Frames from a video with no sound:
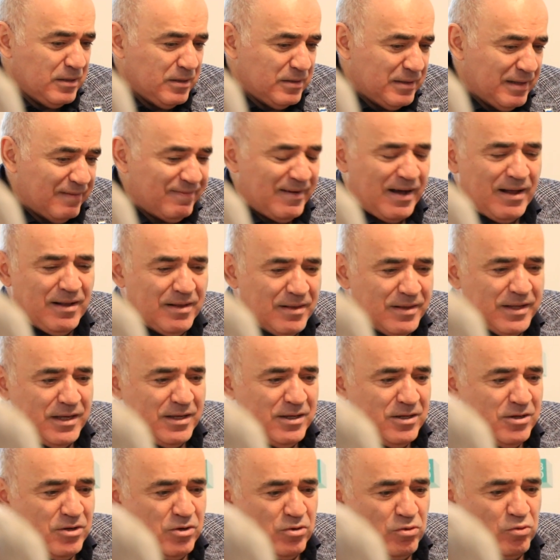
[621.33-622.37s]

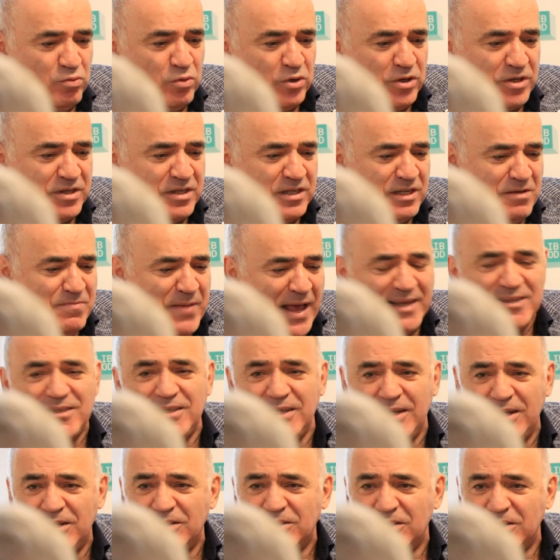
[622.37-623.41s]
Navalny, who was
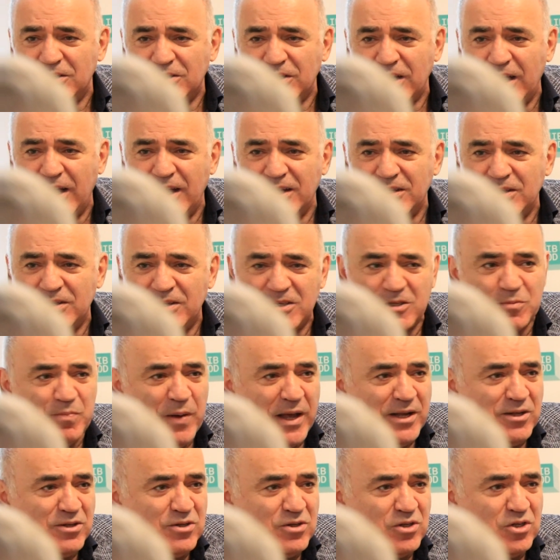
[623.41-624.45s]
emaciated and
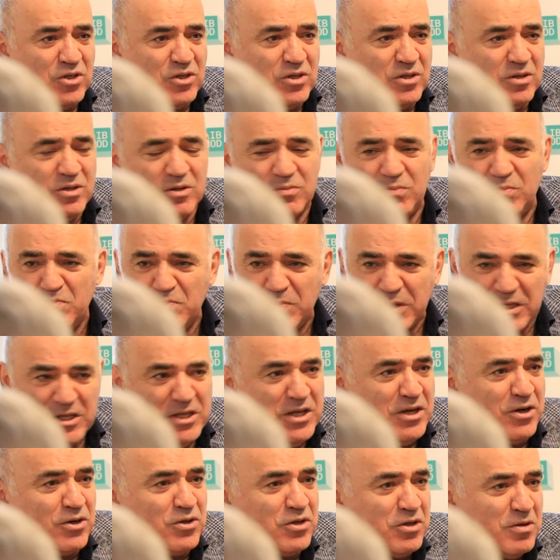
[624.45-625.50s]
spent
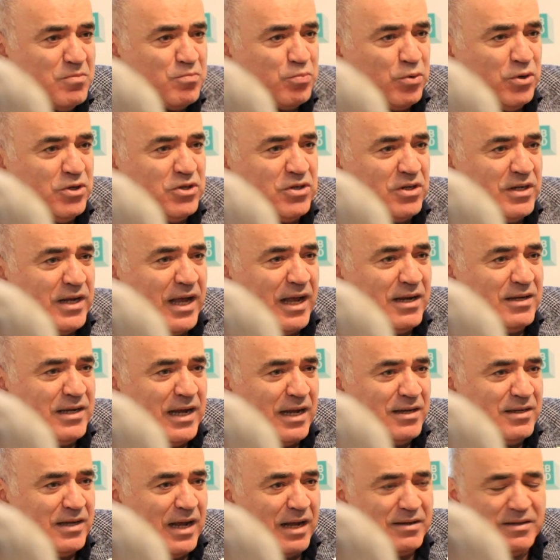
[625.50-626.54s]
years in prison
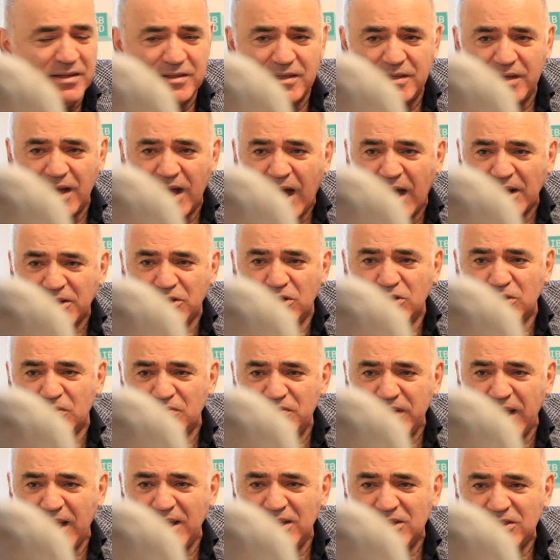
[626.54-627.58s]
and hundreds of
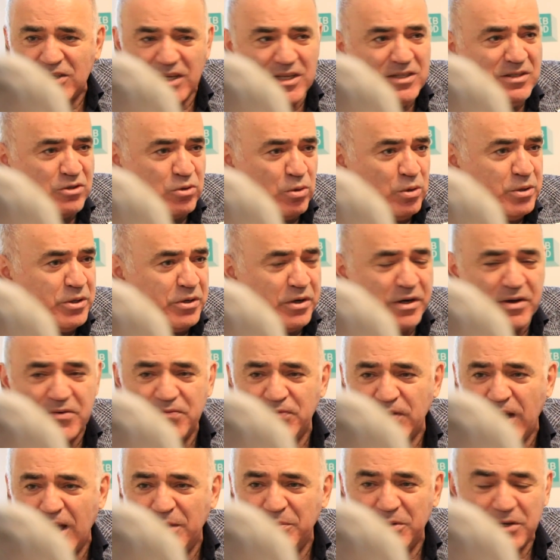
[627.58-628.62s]
days in solitary
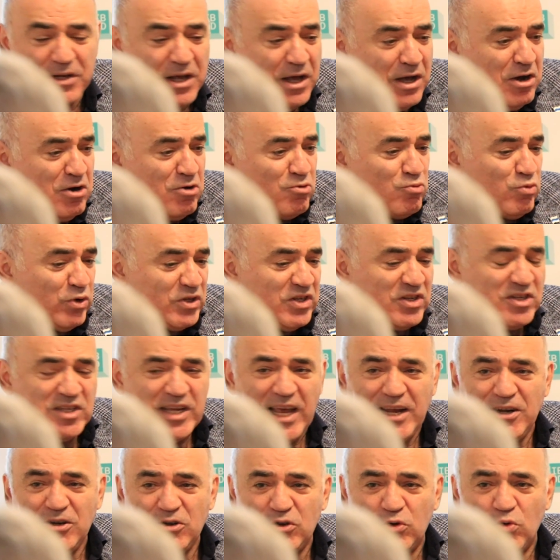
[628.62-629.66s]
confinement, was
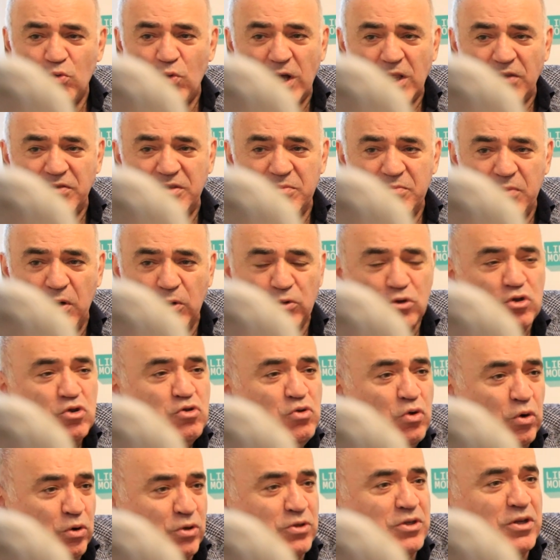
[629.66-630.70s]
sent to one of the most
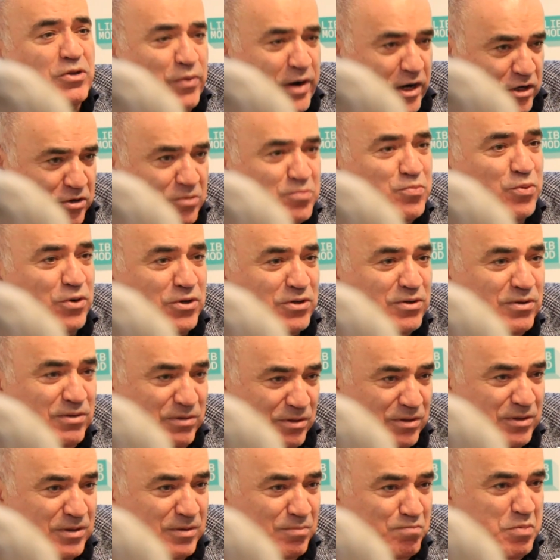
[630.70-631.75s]
northern Russian
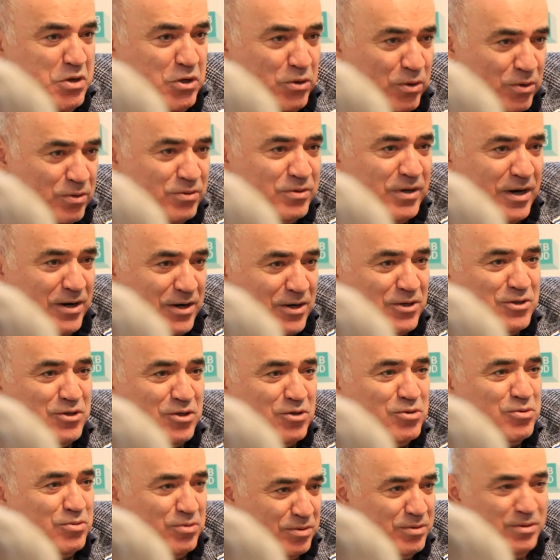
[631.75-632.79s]
prisons, beyond Arctic
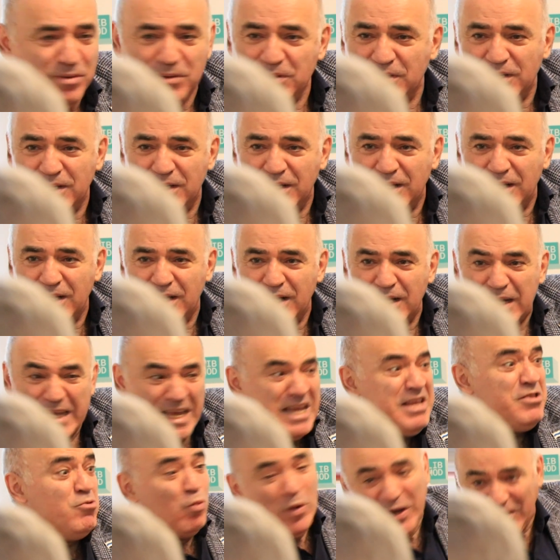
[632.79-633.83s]
Circle,
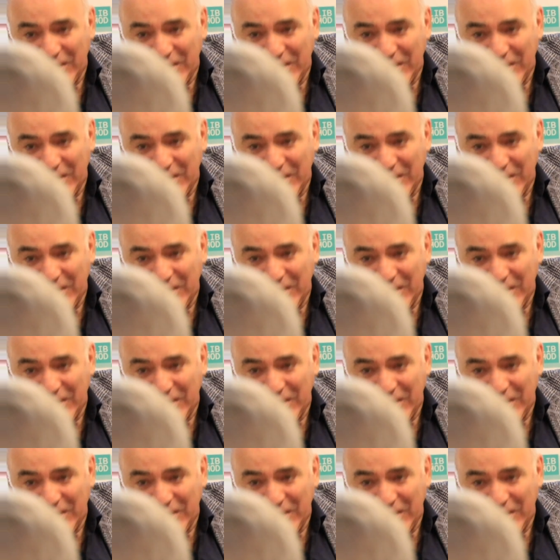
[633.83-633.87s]
in